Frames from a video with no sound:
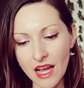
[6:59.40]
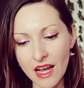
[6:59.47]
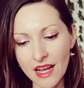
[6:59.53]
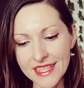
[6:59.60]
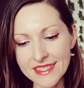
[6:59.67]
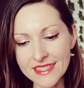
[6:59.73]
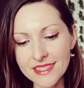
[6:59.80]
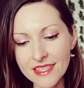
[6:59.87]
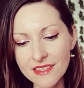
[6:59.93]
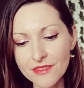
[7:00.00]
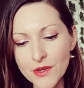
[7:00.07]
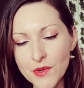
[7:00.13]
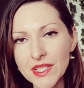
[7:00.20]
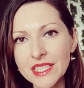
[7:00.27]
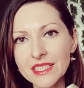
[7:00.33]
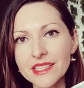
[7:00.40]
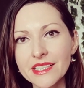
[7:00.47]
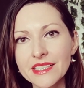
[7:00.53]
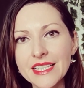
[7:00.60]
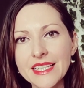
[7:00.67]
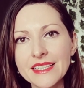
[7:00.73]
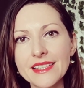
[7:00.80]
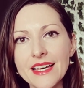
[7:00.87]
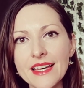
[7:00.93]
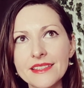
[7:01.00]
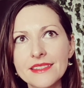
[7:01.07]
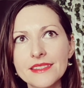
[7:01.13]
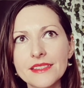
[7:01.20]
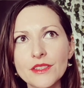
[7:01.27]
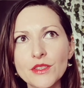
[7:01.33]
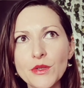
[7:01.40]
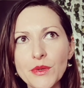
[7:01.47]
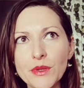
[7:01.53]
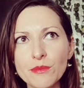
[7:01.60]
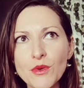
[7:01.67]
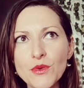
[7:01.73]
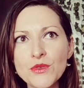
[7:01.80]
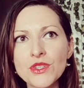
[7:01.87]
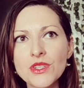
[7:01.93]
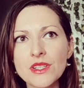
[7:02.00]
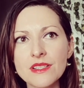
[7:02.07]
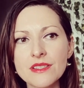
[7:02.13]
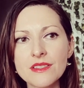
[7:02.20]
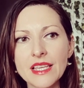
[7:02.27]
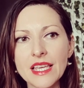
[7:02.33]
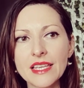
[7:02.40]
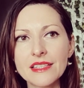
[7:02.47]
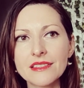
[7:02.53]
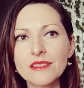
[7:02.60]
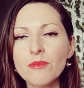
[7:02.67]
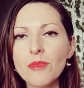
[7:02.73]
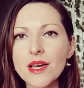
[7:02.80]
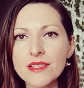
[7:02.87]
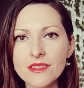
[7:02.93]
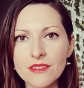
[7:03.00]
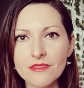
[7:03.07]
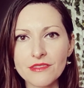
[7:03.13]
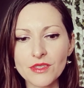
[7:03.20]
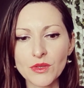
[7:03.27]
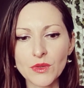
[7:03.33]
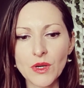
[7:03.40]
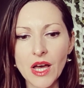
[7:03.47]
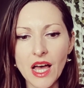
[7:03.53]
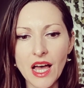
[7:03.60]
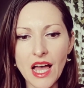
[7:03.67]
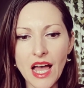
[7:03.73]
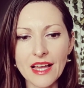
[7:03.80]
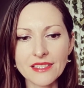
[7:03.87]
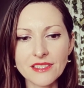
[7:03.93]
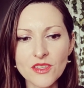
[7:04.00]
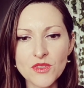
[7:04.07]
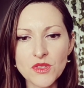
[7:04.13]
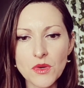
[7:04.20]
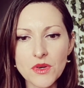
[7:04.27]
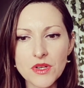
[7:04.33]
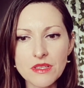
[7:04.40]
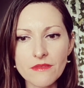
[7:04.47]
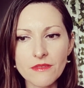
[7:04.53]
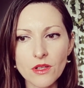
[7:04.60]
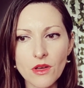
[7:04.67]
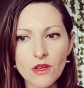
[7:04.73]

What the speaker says: I see very clearly that your emotions can get the best of you. At the source of a